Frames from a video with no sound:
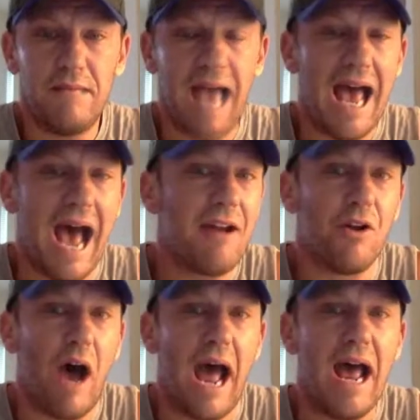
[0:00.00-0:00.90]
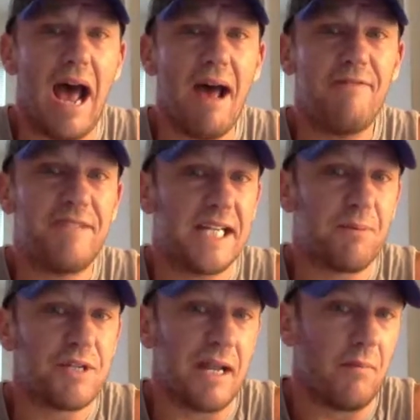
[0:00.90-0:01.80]
Yeah, I don't know. I have
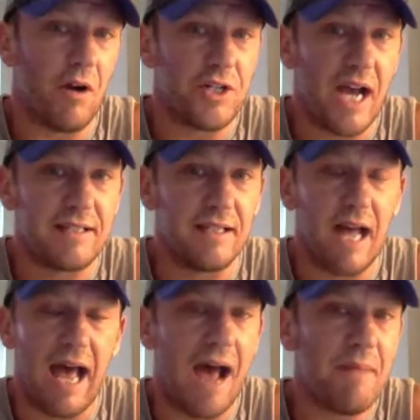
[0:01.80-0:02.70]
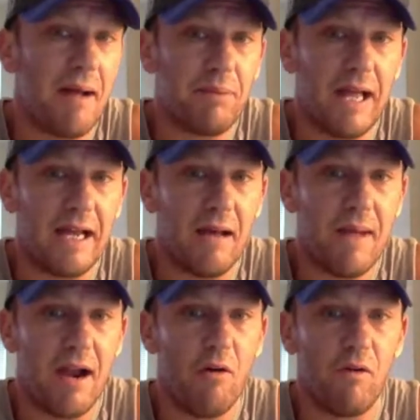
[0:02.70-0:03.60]
6% Lamar Jackson. I'm not playing. I'm
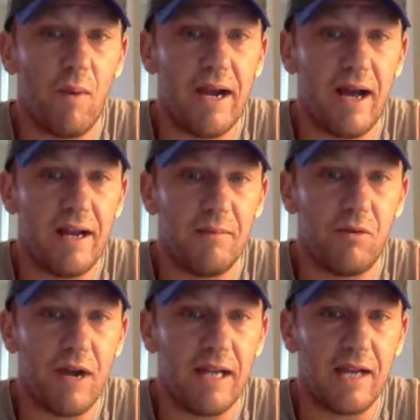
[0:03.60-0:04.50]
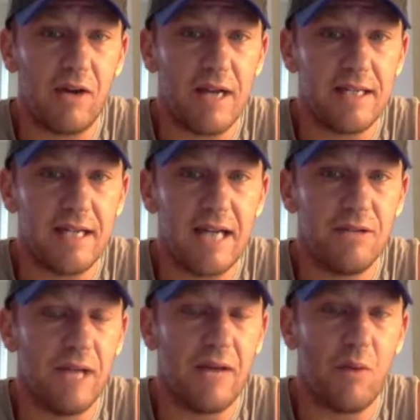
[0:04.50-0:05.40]
not overweight on him like crazy. I
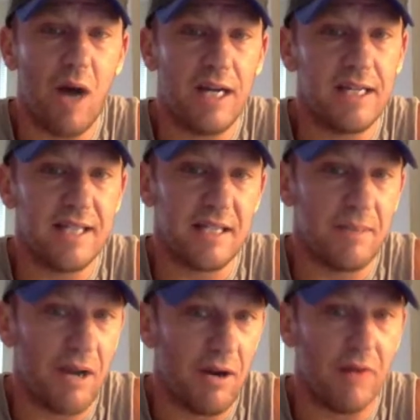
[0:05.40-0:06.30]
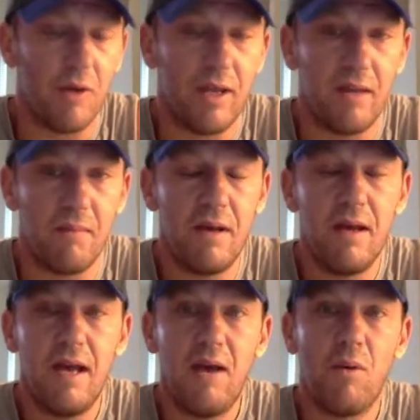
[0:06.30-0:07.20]
do like Watkins as a pairing with him.
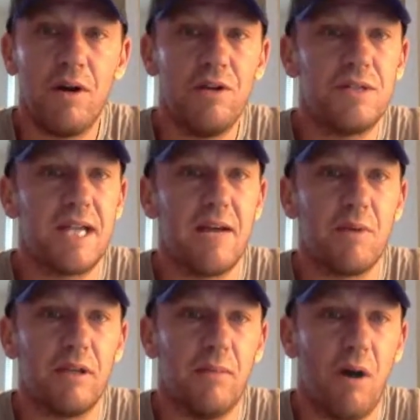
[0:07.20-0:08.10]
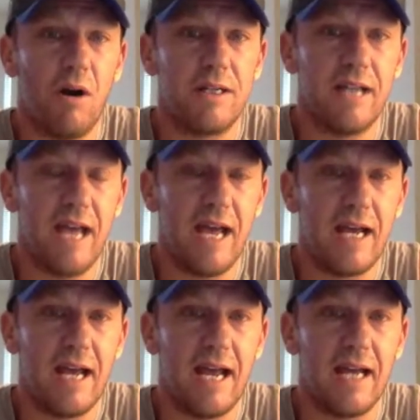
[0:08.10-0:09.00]
Where do you stand with Lamar
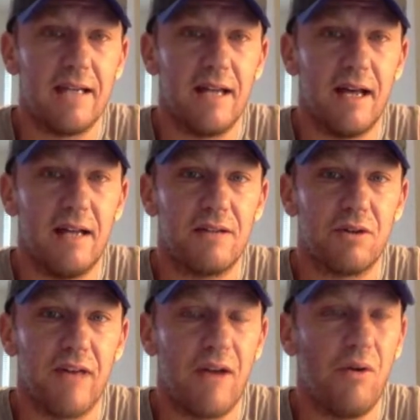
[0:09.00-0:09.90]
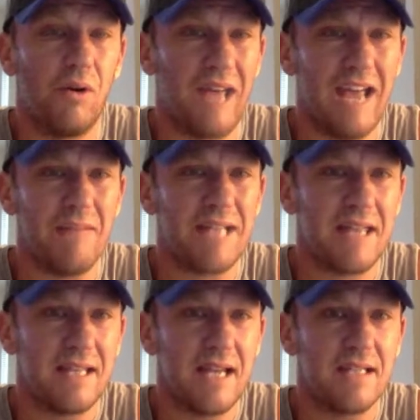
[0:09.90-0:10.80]
today and sort of that whole game? Because I
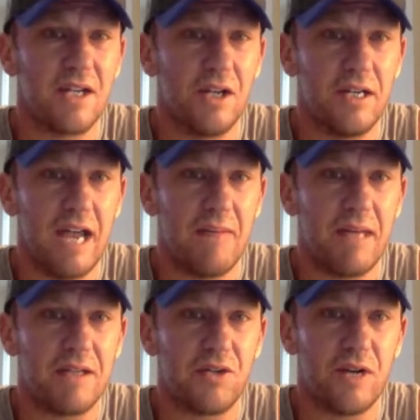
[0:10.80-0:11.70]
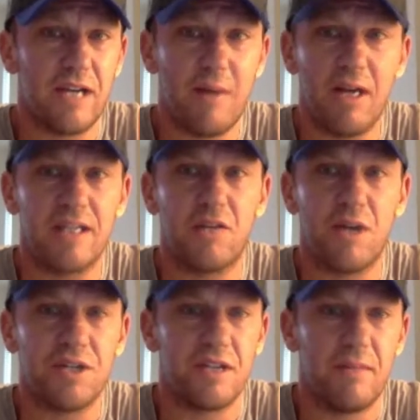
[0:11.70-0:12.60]
think that is a good game, that Detroit game. I'll get to the
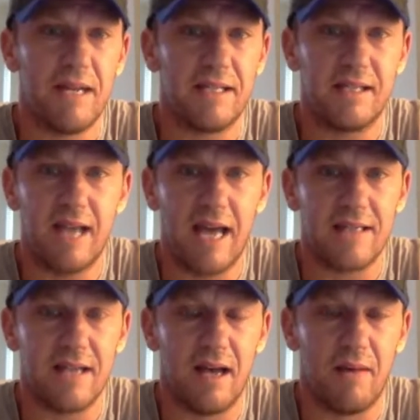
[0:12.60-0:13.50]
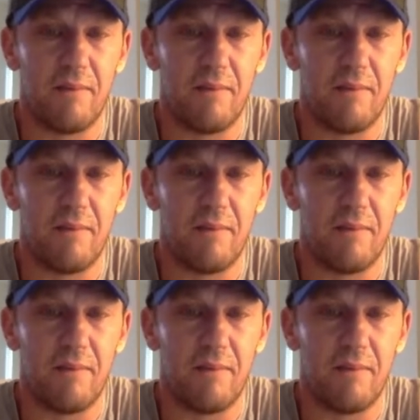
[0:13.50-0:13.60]
questions in a minute, guys.